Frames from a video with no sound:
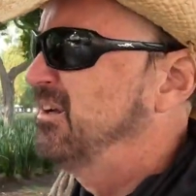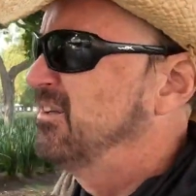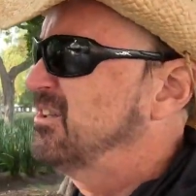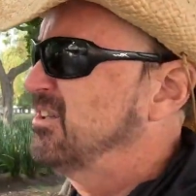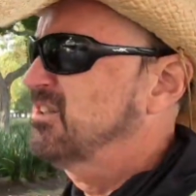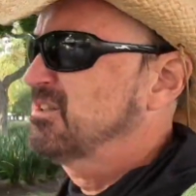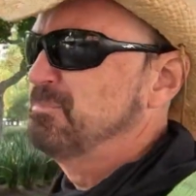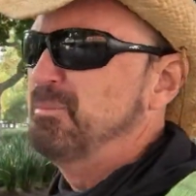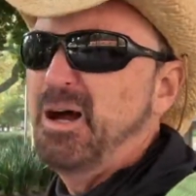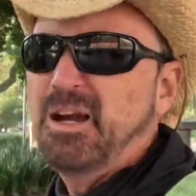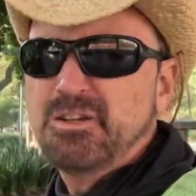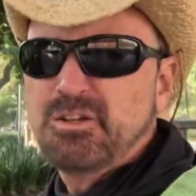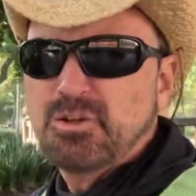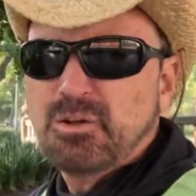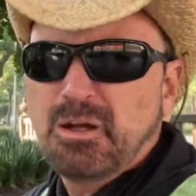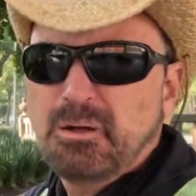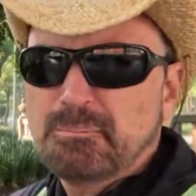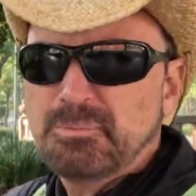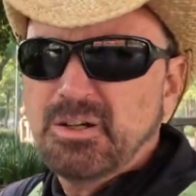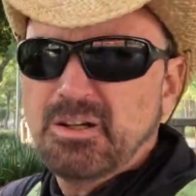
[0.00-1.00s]
Just my
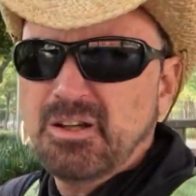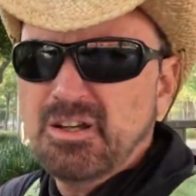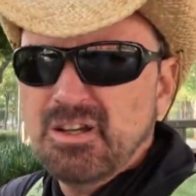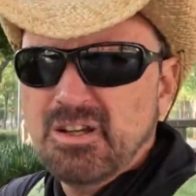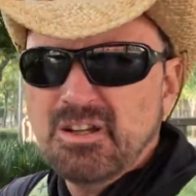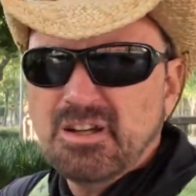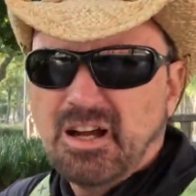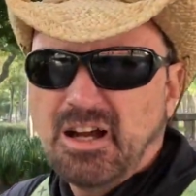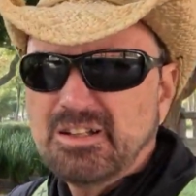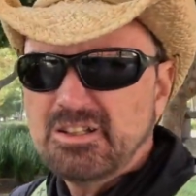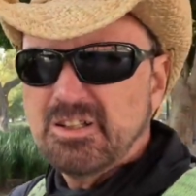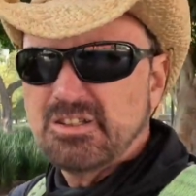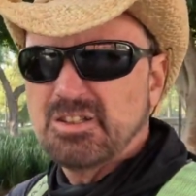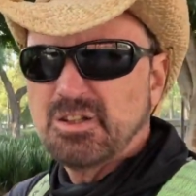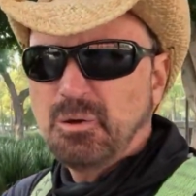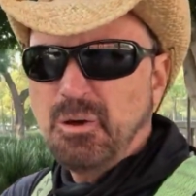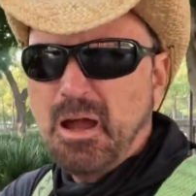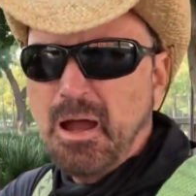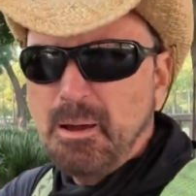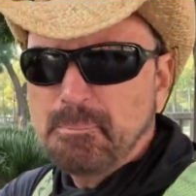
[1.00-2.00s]
trip, I just
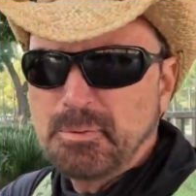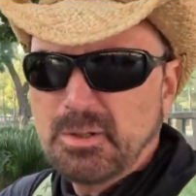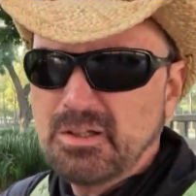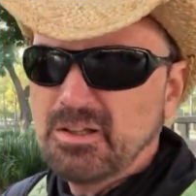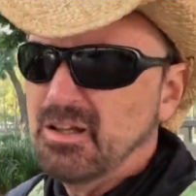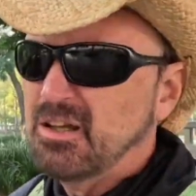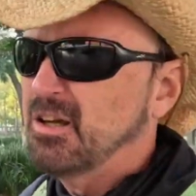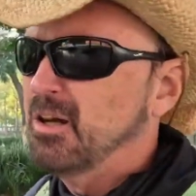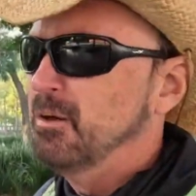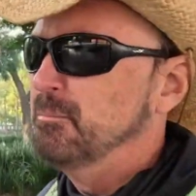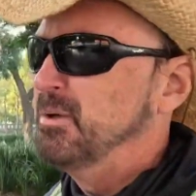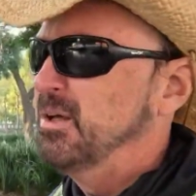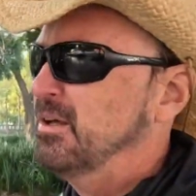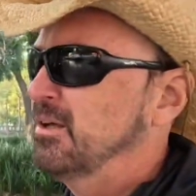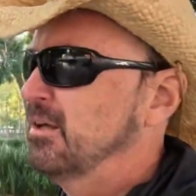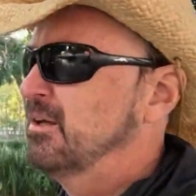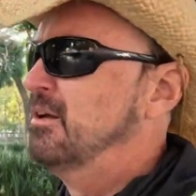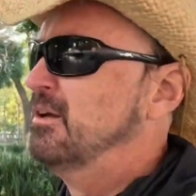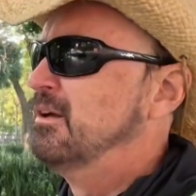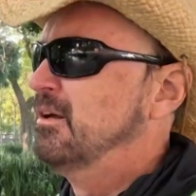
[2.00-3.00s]
so happened to come
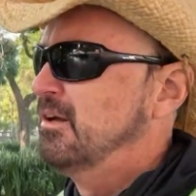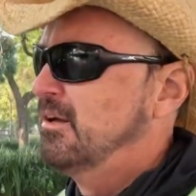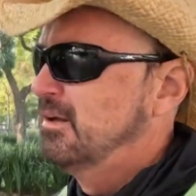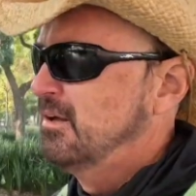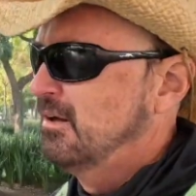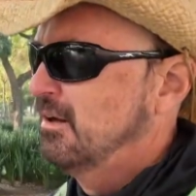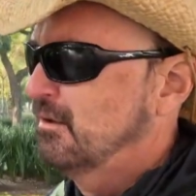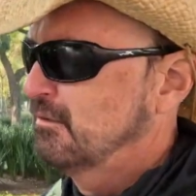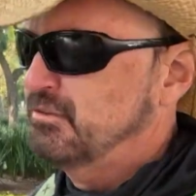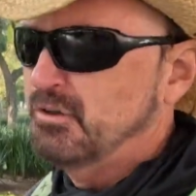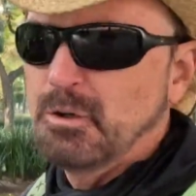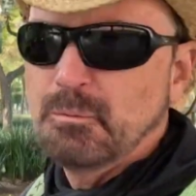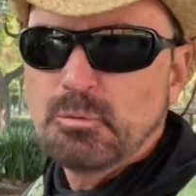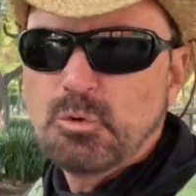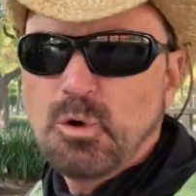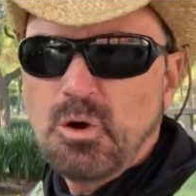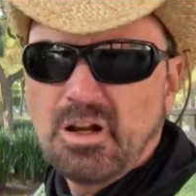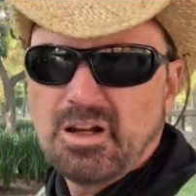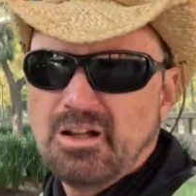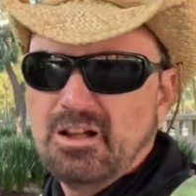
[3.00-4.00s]
in from
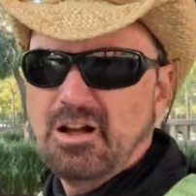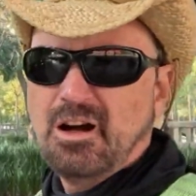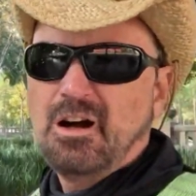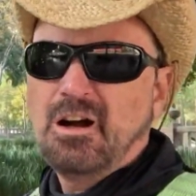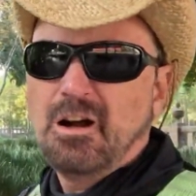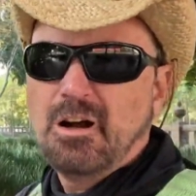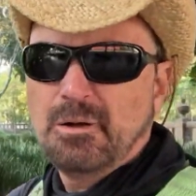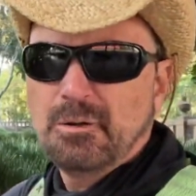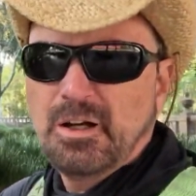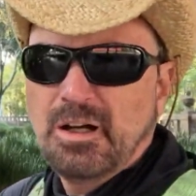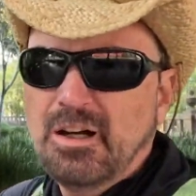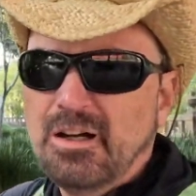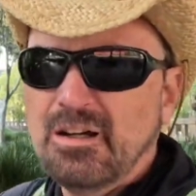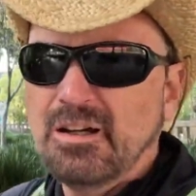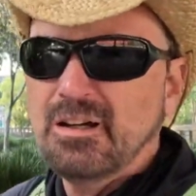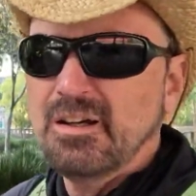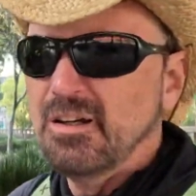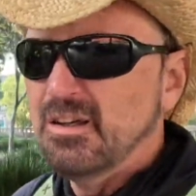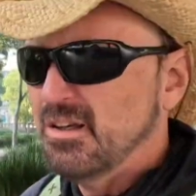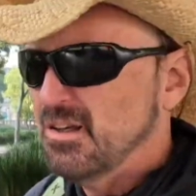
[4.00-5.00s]
Guadalajara,
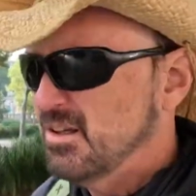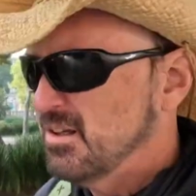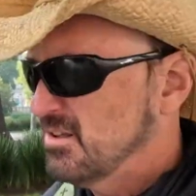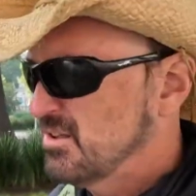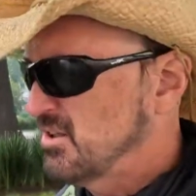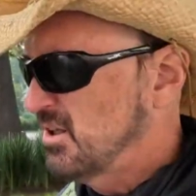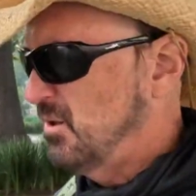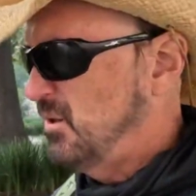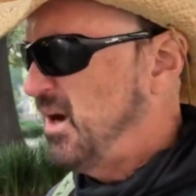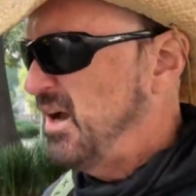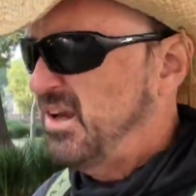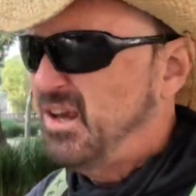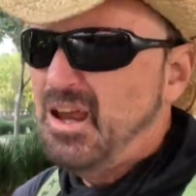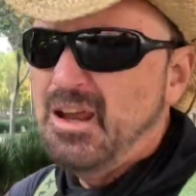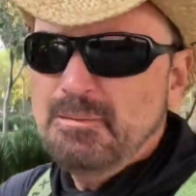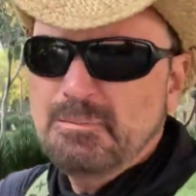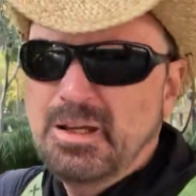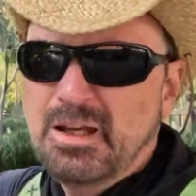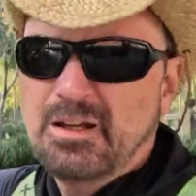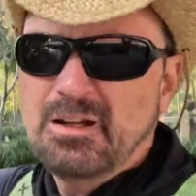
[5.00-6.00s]
so I
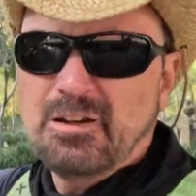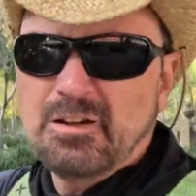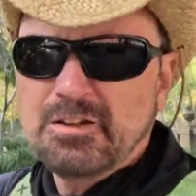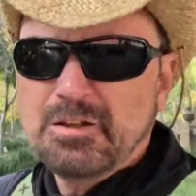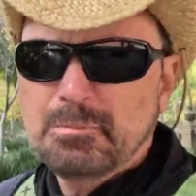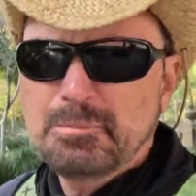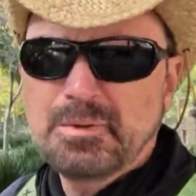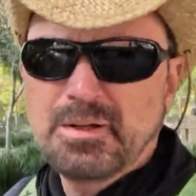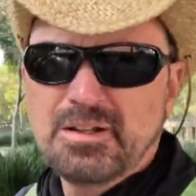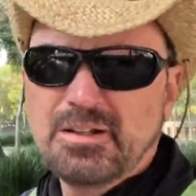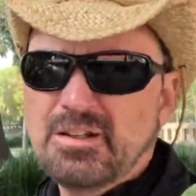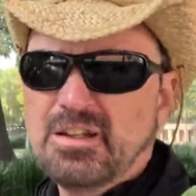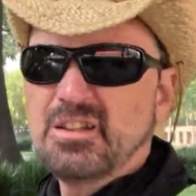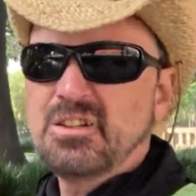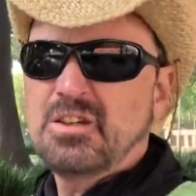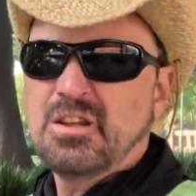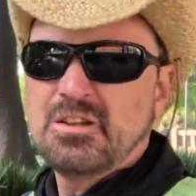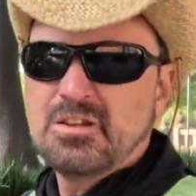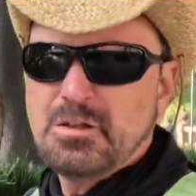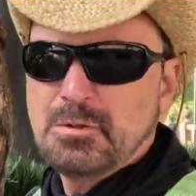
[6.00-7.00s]
came
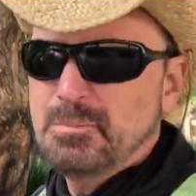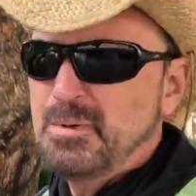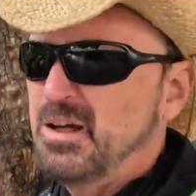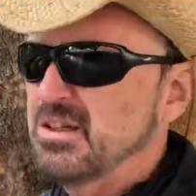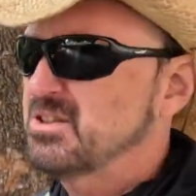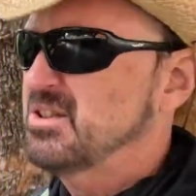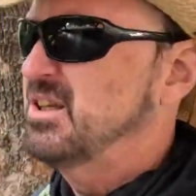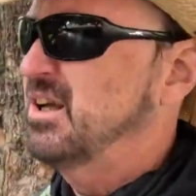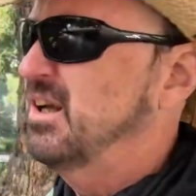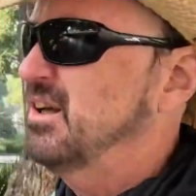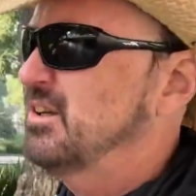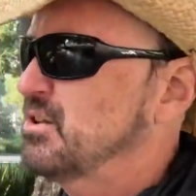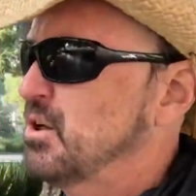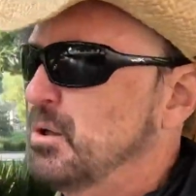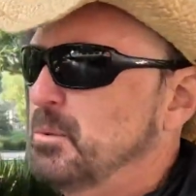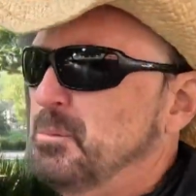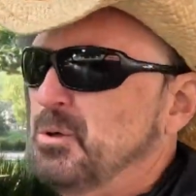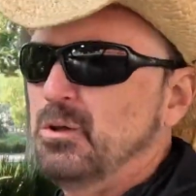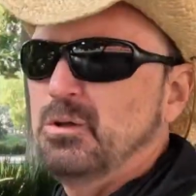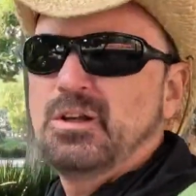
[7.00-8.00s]
into the domestic
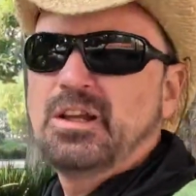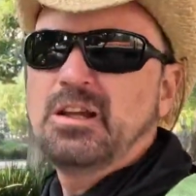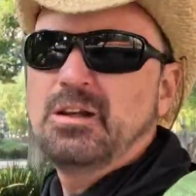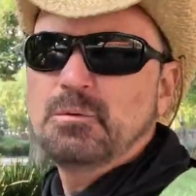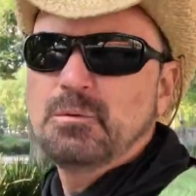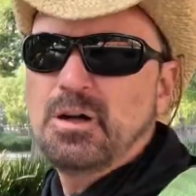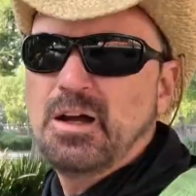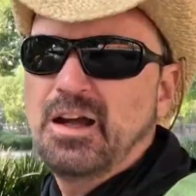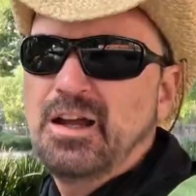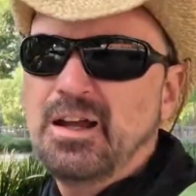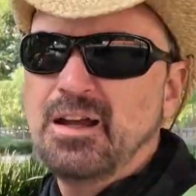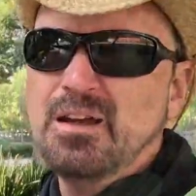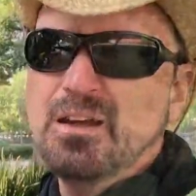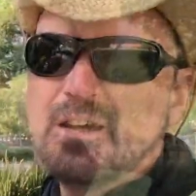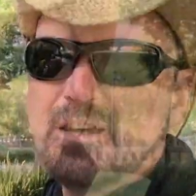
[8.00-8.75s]
terminal anyway.